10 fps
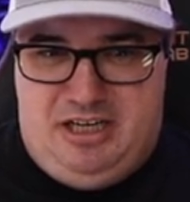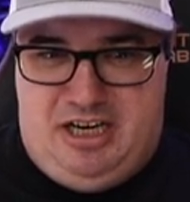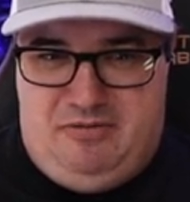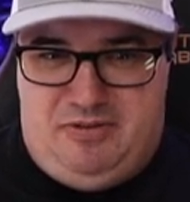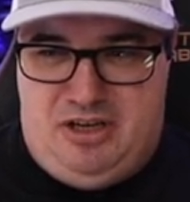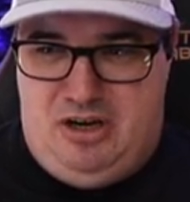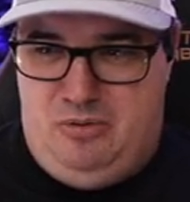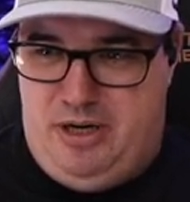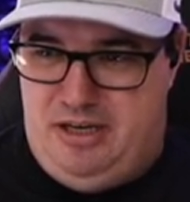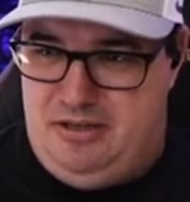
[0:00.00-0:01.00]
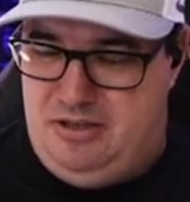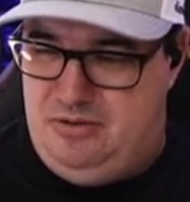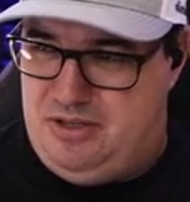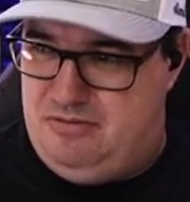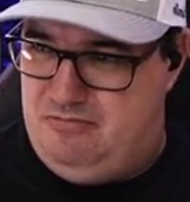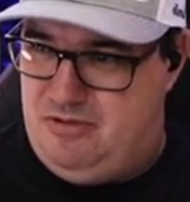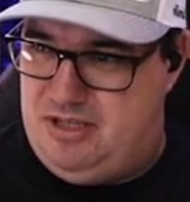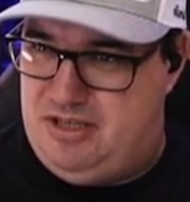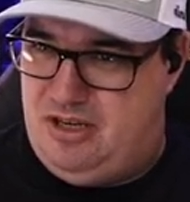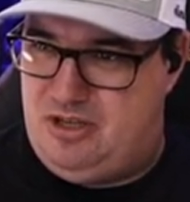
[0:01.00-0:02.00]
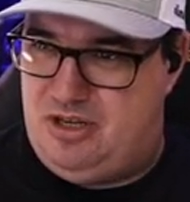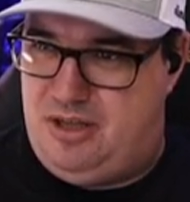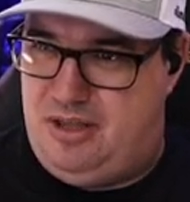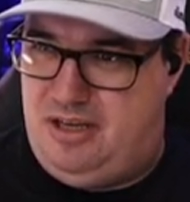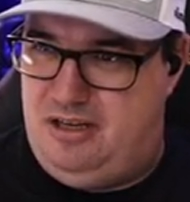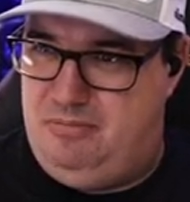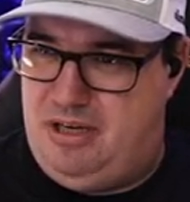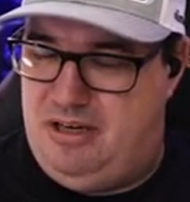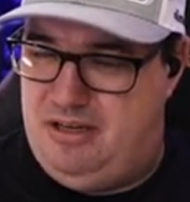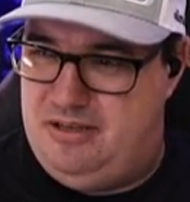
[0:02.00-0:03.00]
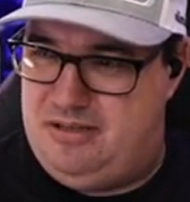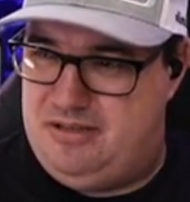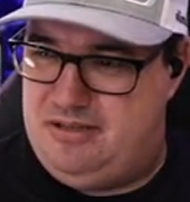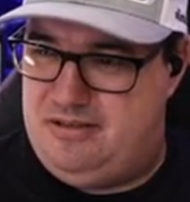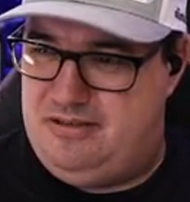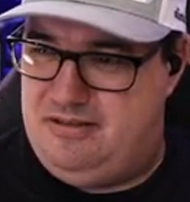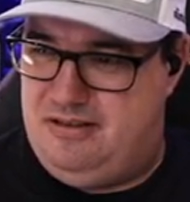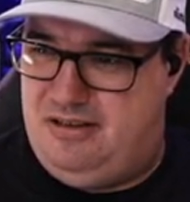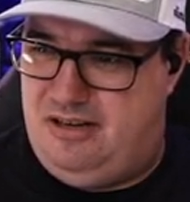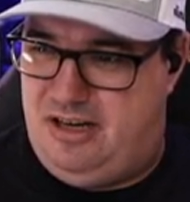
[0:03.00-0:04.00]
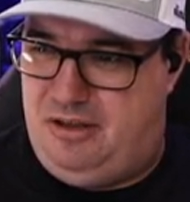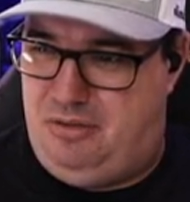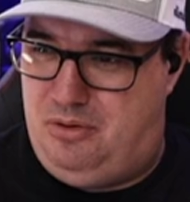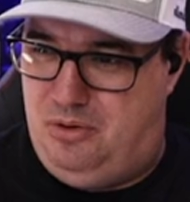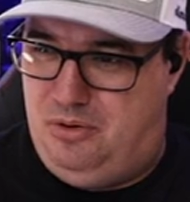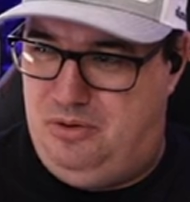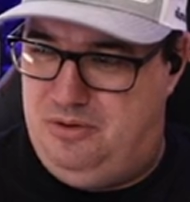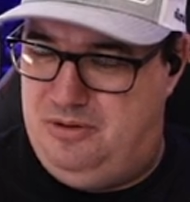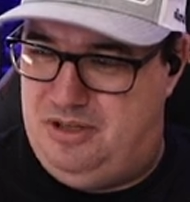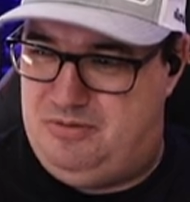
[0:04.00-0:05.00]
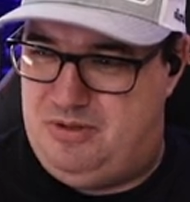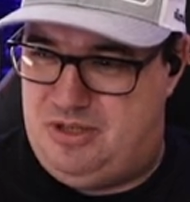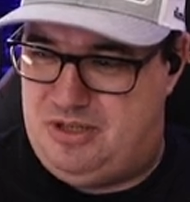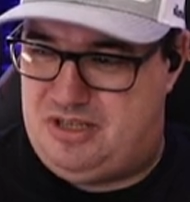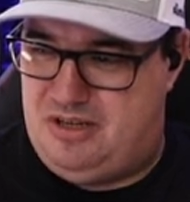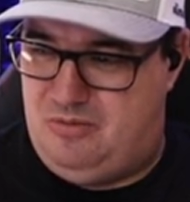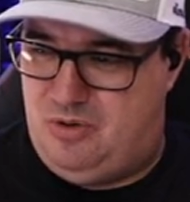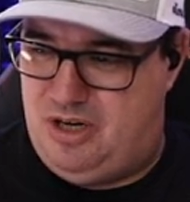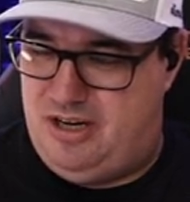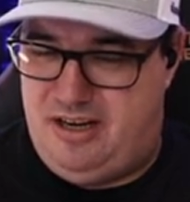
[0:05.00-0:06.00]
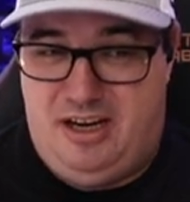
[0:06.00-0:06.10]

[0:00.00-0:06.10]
to have to go away and do some research, I think, because I thought this was just going to work.